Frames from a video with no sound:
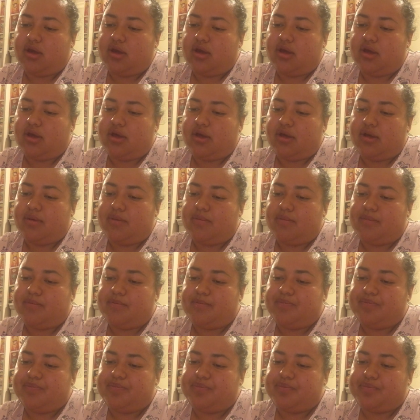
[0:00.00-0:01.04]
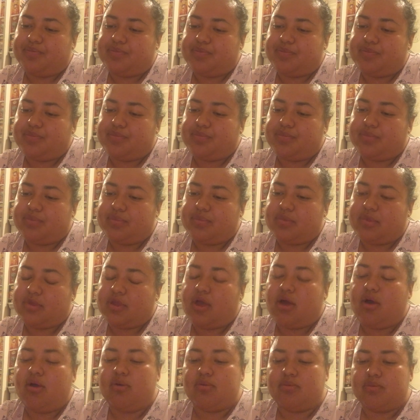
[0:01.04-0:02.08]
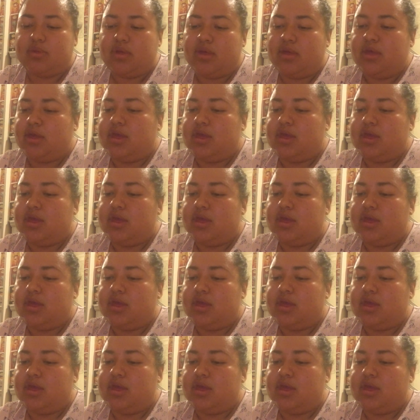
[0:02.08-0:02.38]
Um, oh,